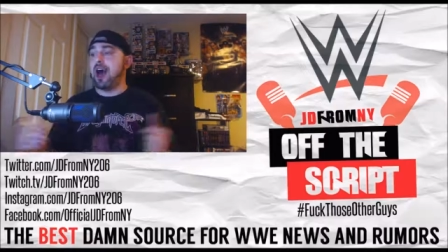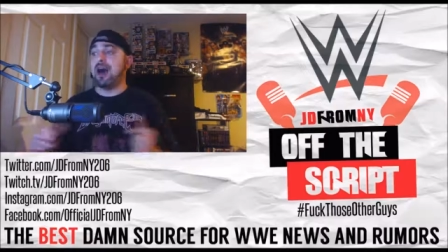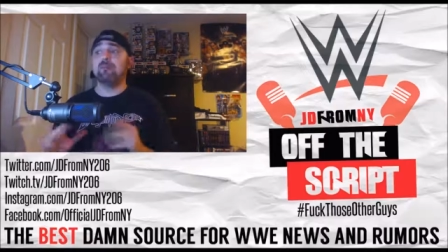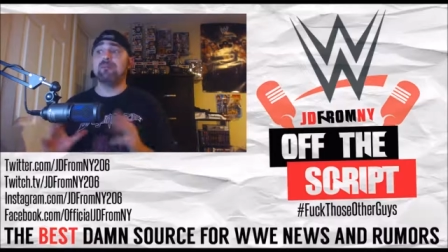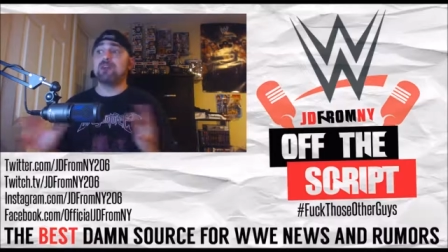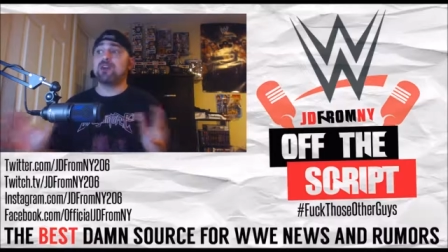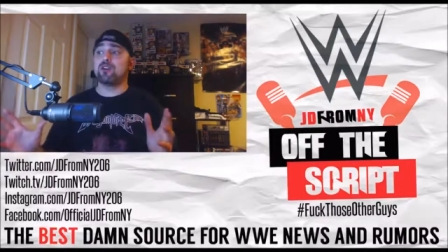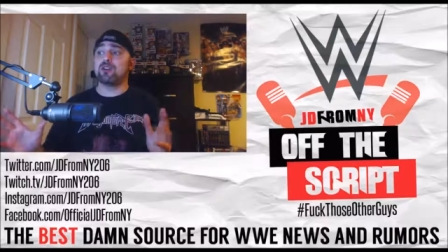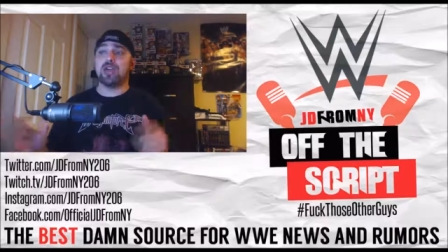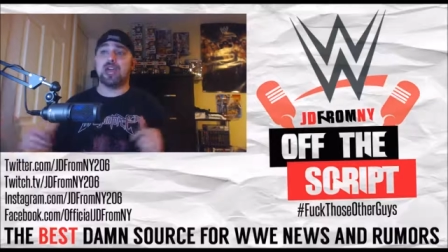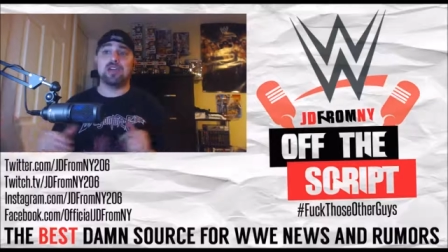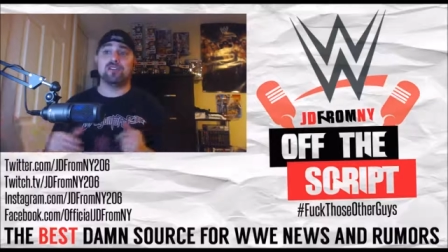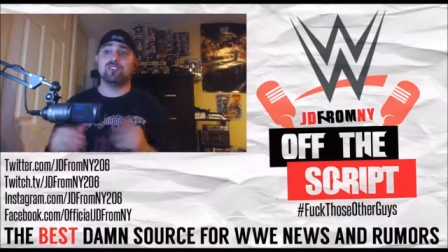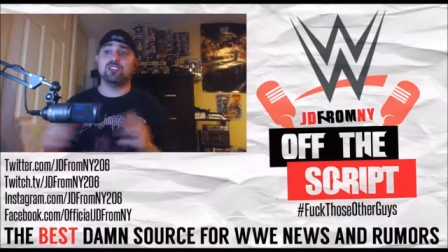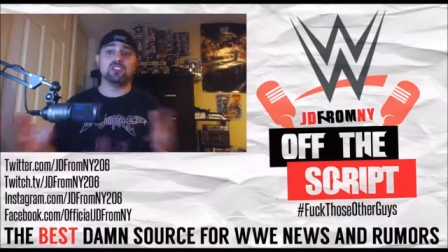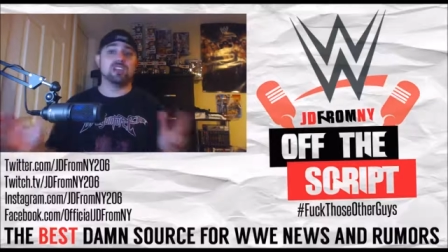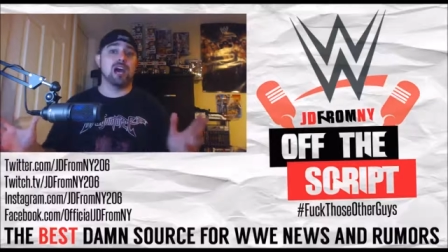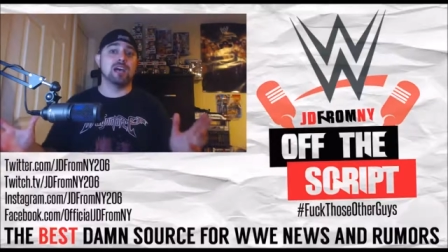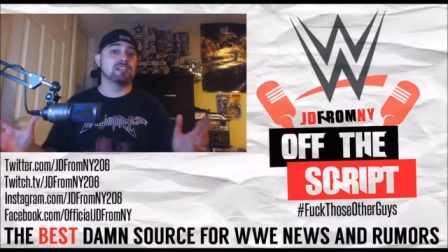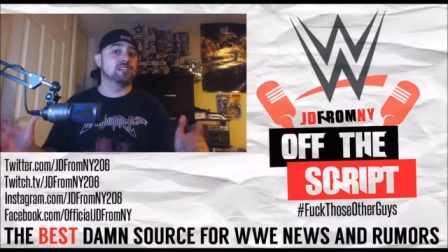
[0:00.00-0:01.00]
I'll be okay
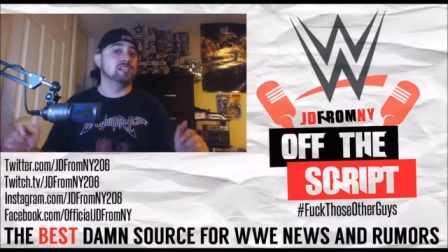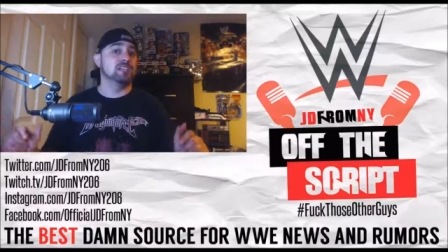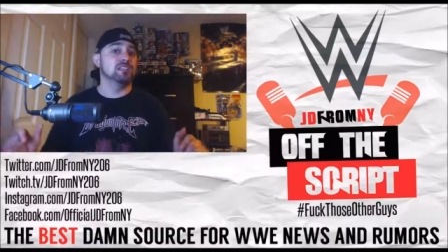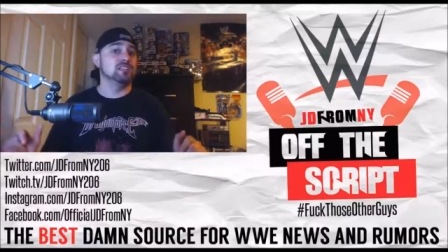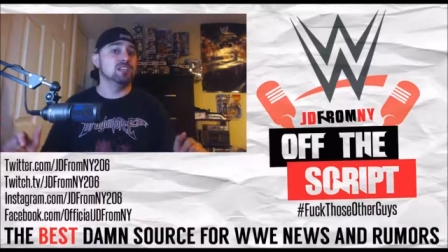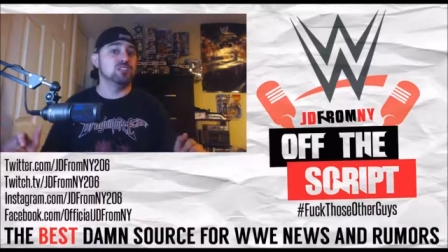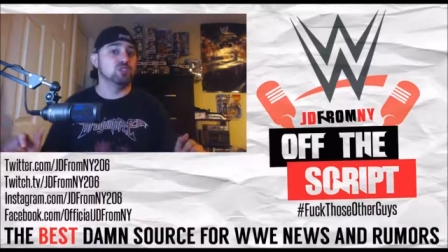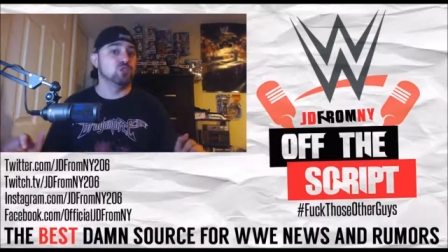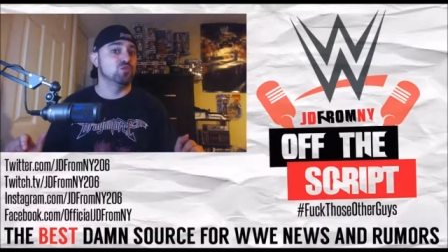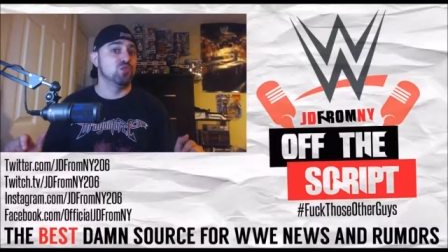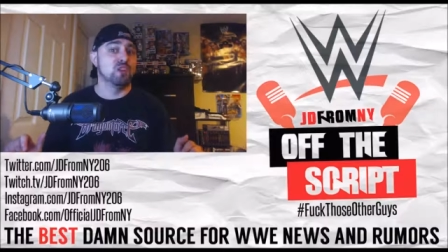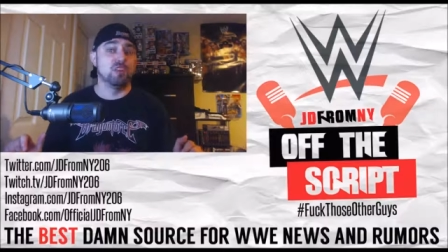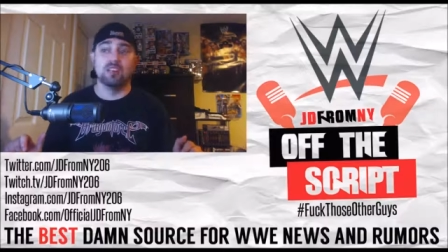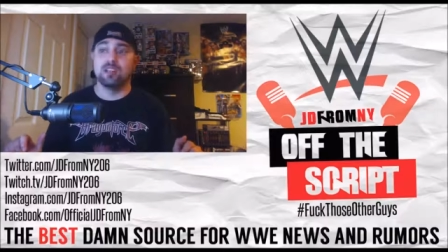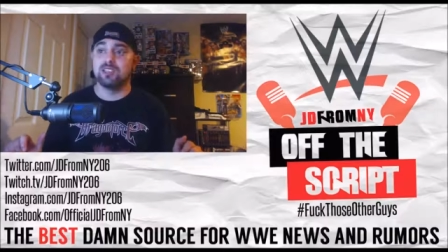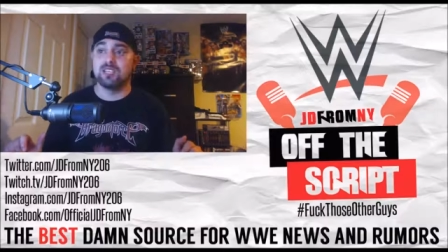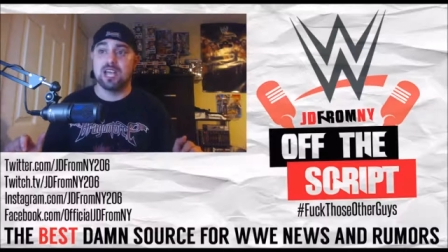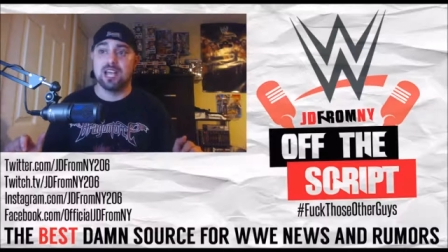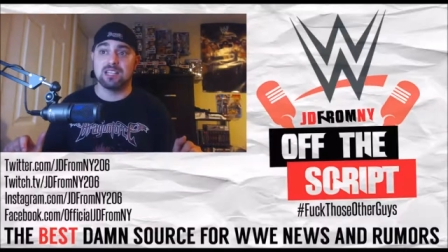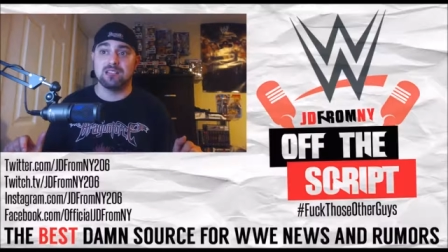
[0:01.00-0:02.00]
if these guys get a decent
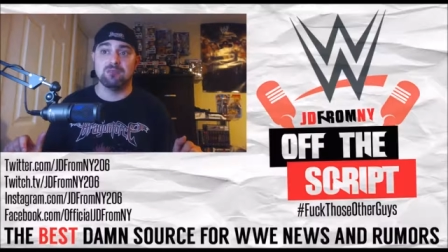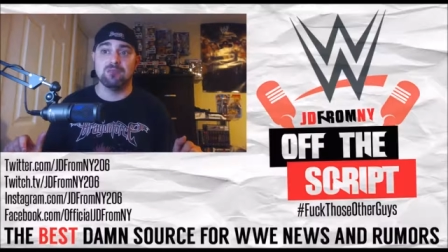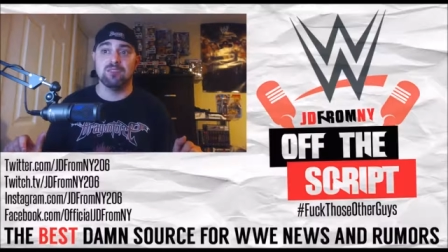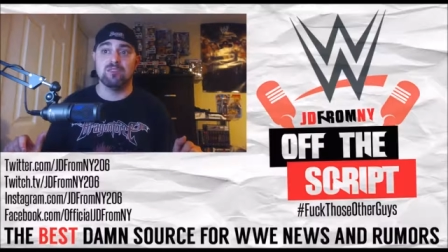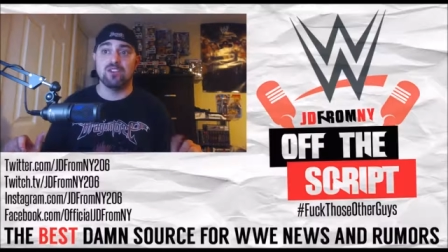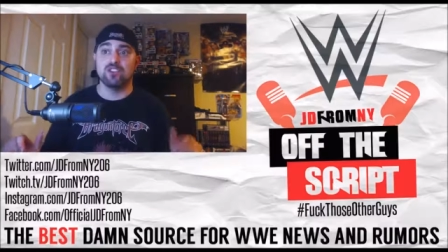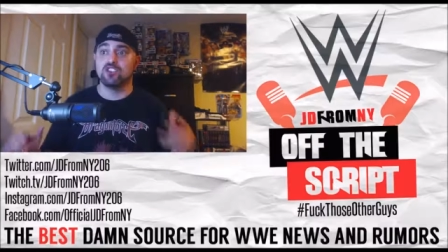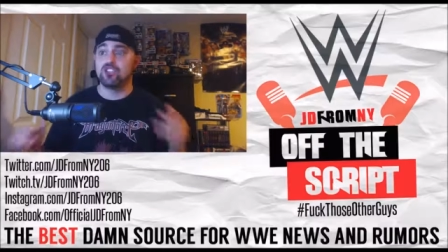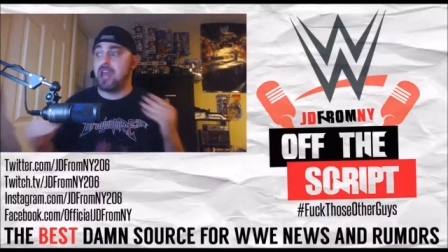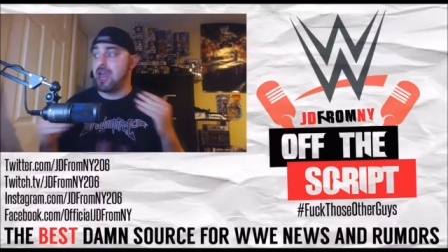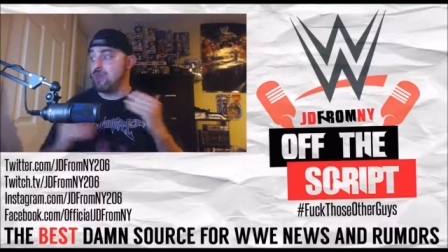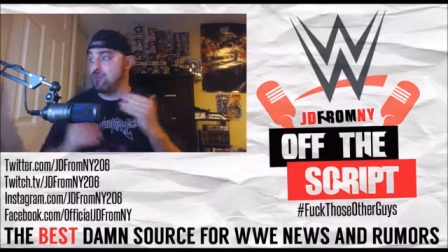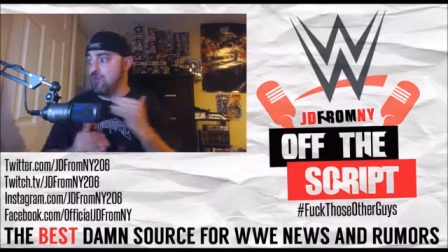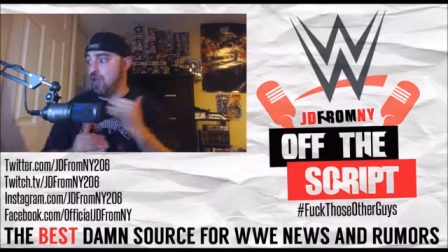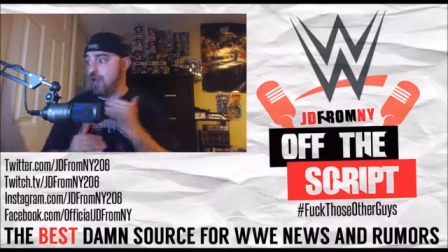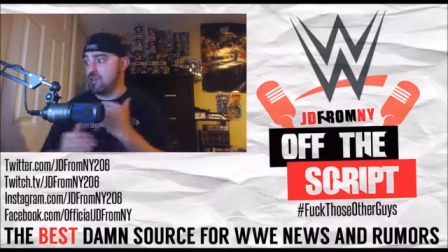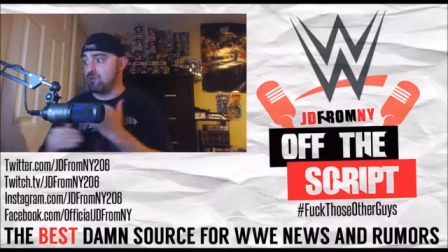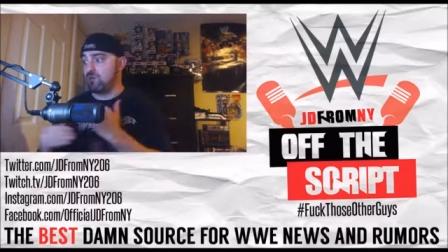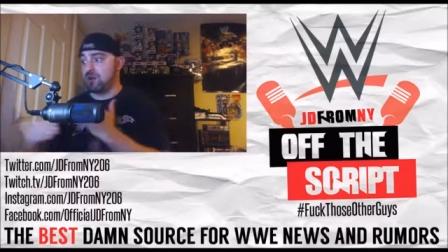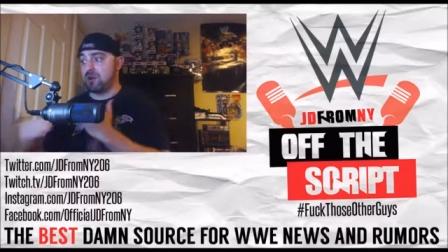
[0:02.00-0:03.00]
run in the tag team division,
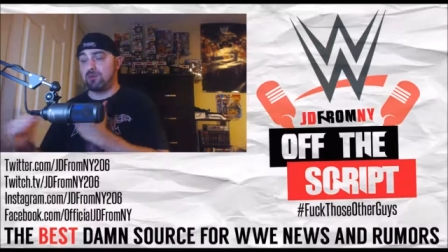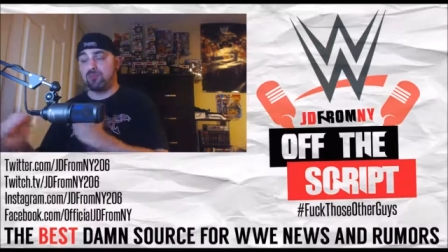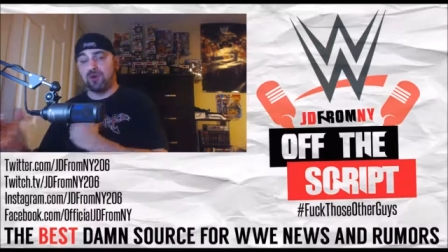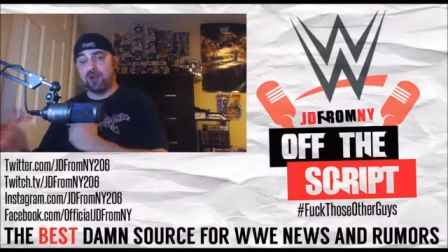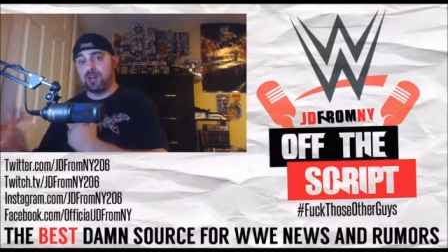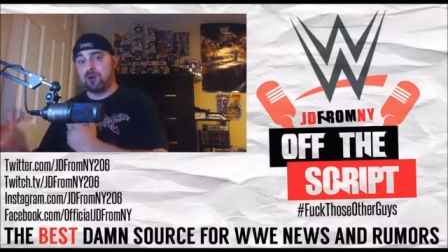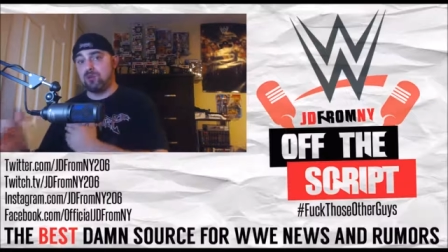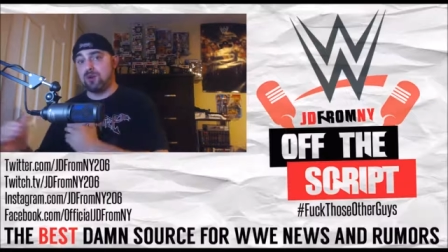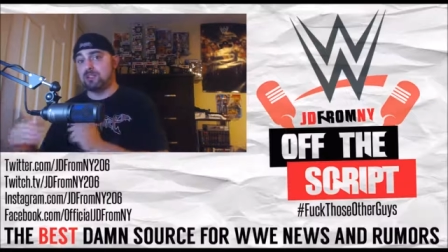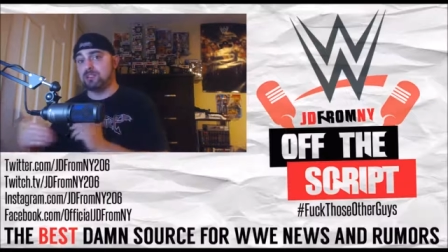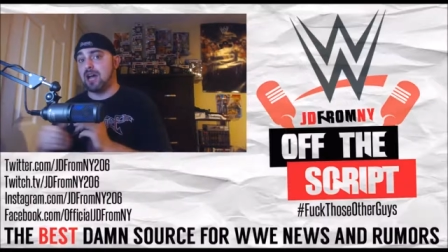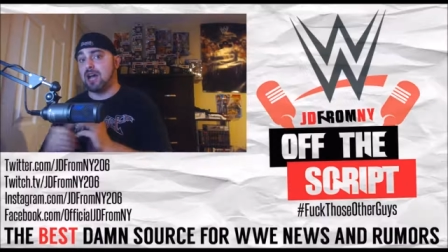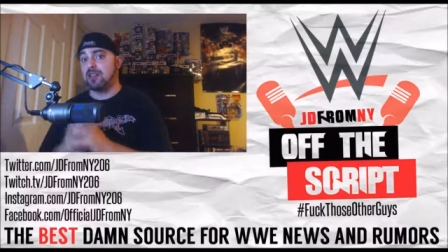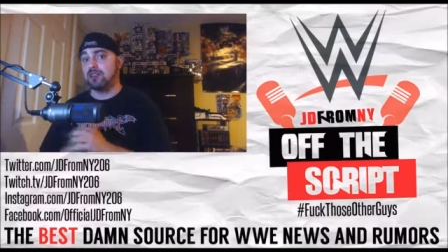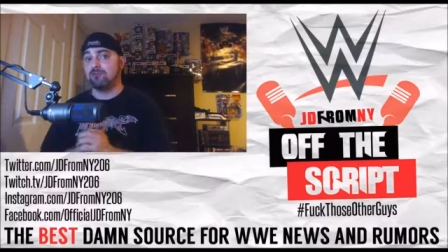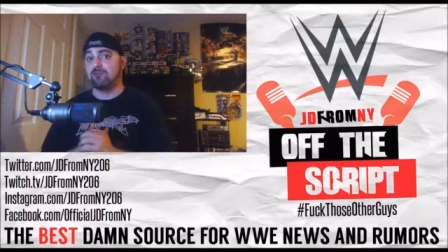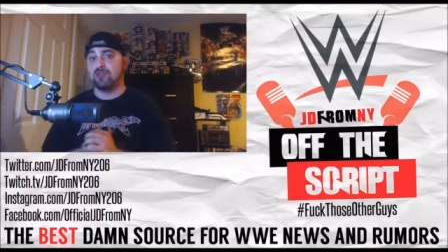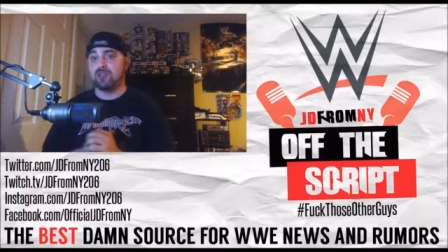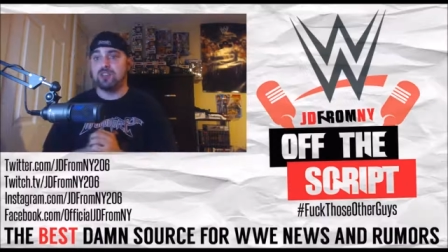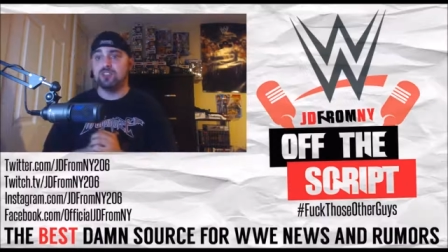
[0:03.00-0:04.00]
and then you want to break away
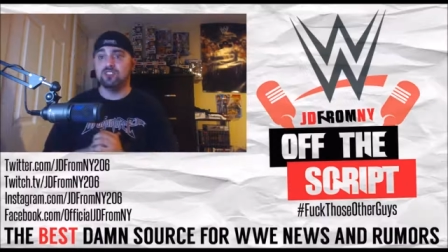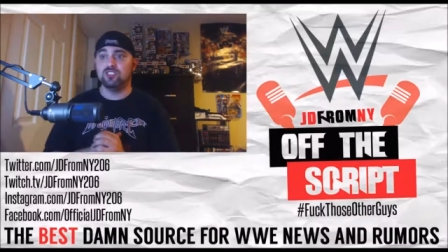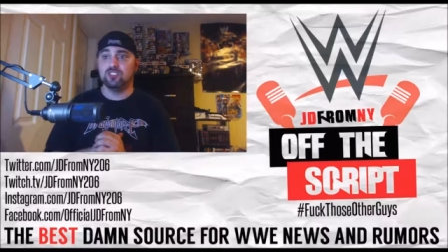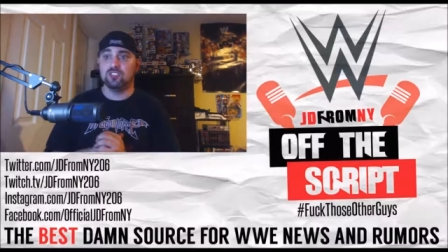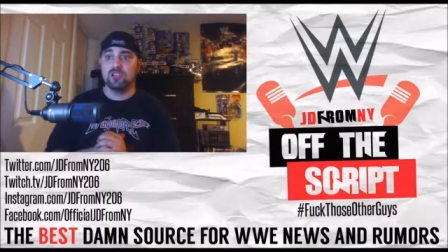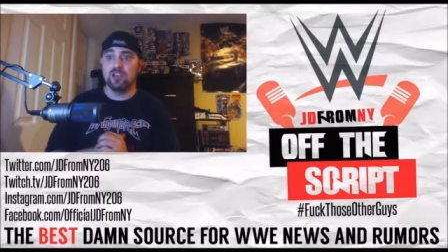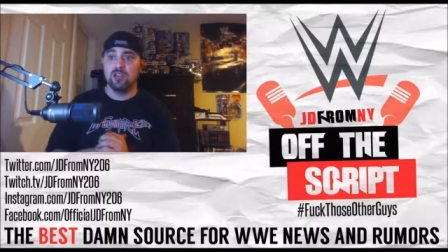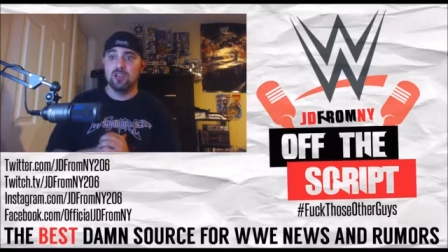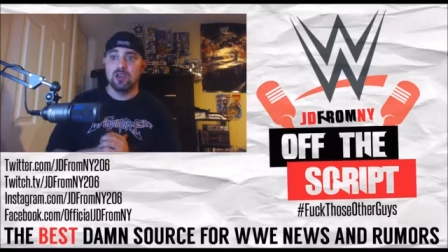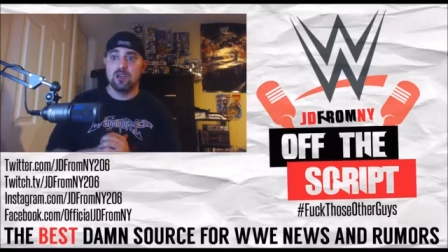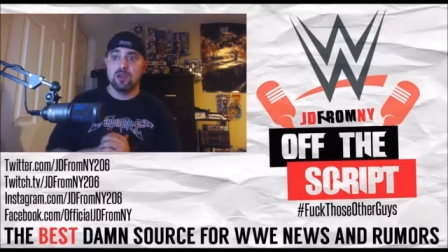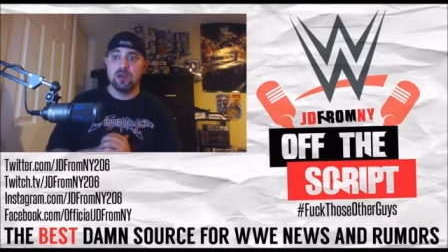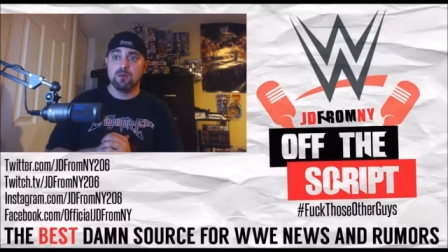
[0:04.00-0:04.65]
Tyler Breeze.